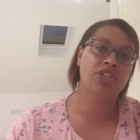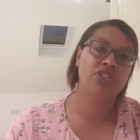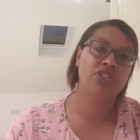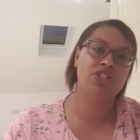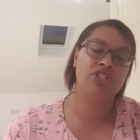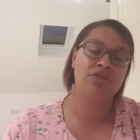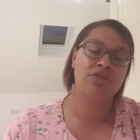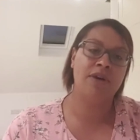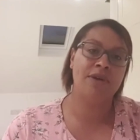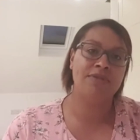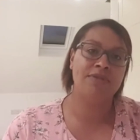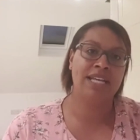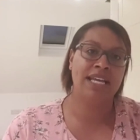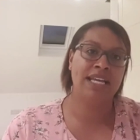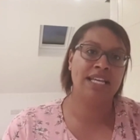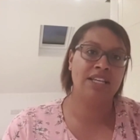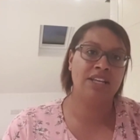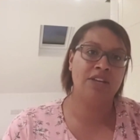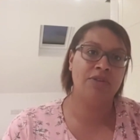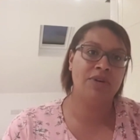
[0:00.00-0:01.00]
just to
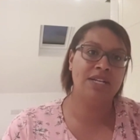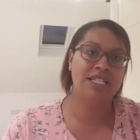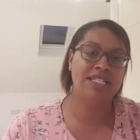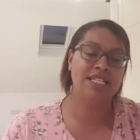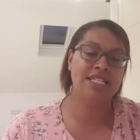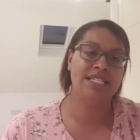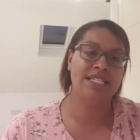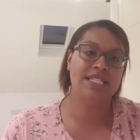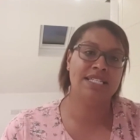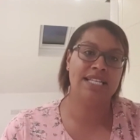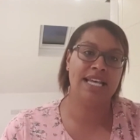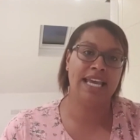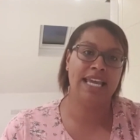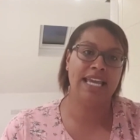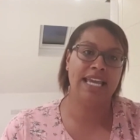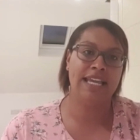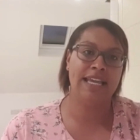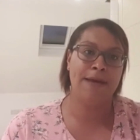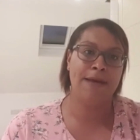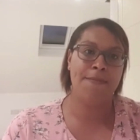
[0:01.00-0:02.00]
update you, I did
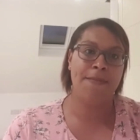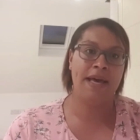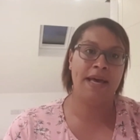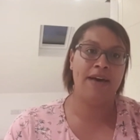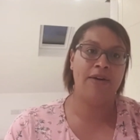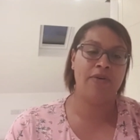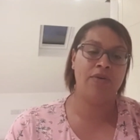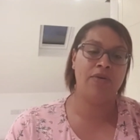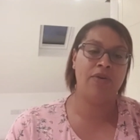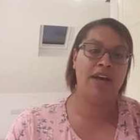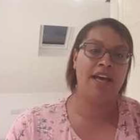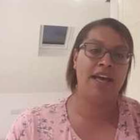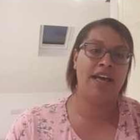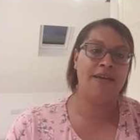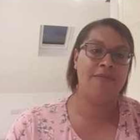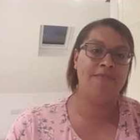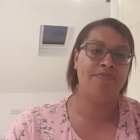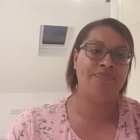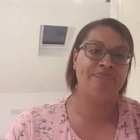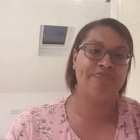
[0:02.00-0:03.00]
say about
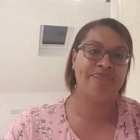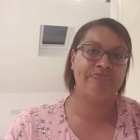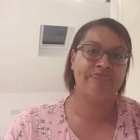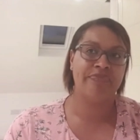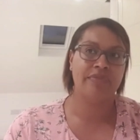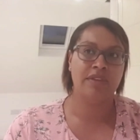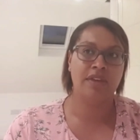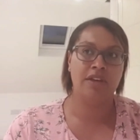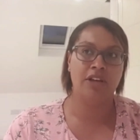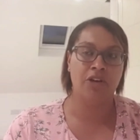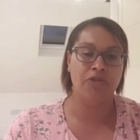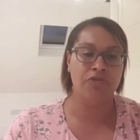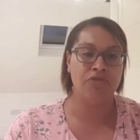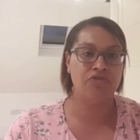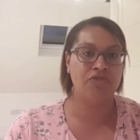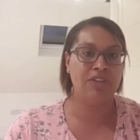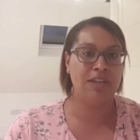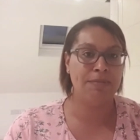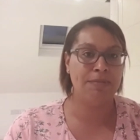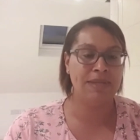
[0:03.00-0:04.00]
I was
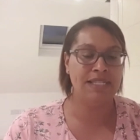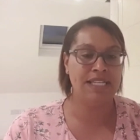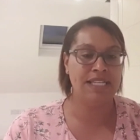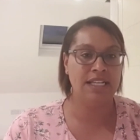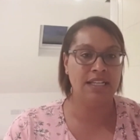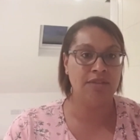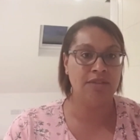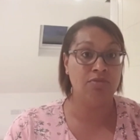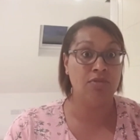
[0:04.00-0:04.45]
really busy.